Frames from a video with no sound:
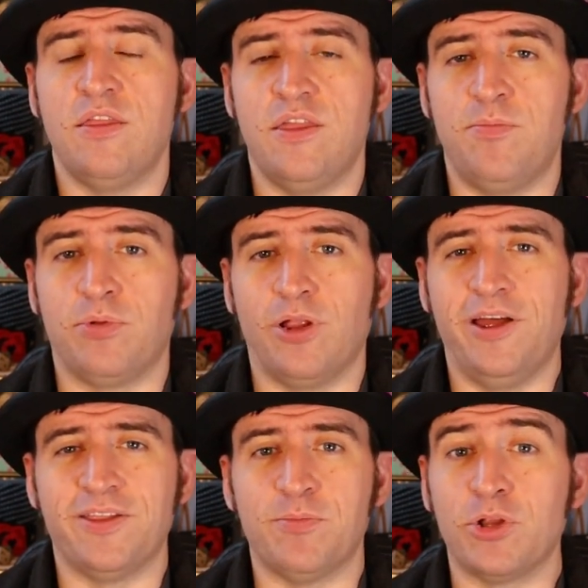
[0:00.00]

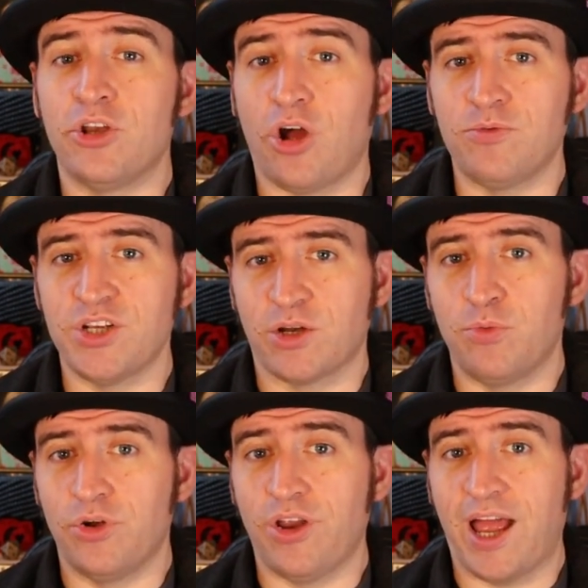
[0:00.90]
the blurred
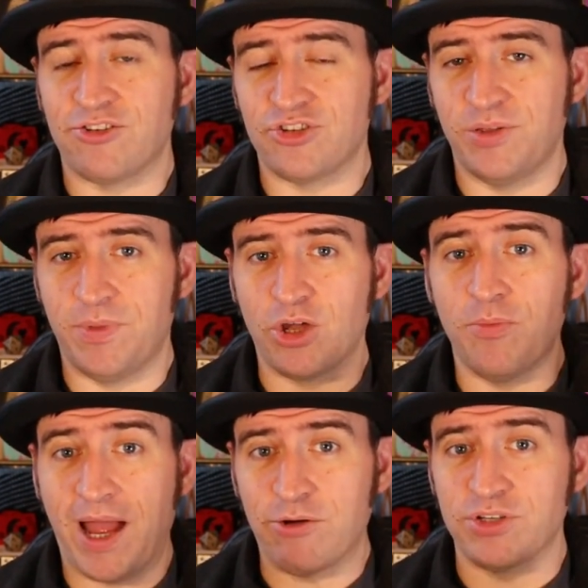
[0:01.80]
object would actually
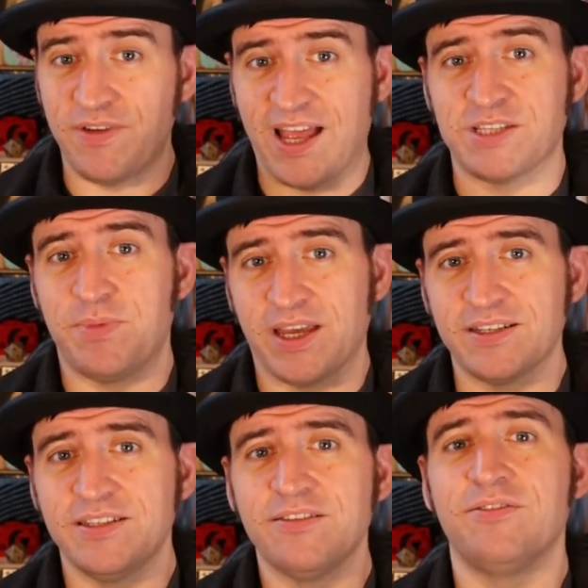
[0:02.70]
become out of
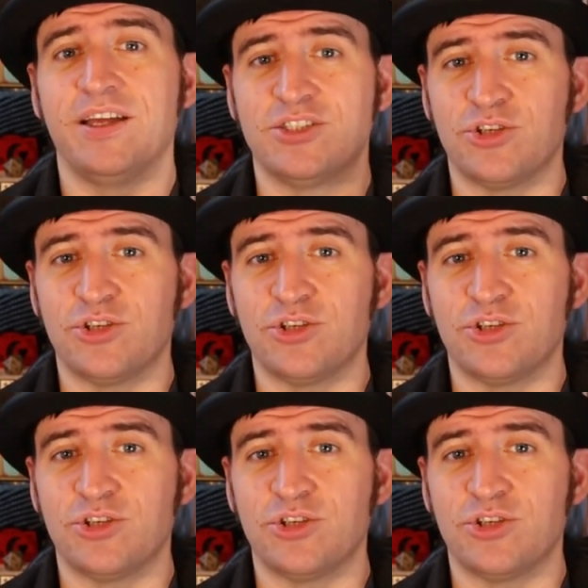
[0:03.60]
aspect, right?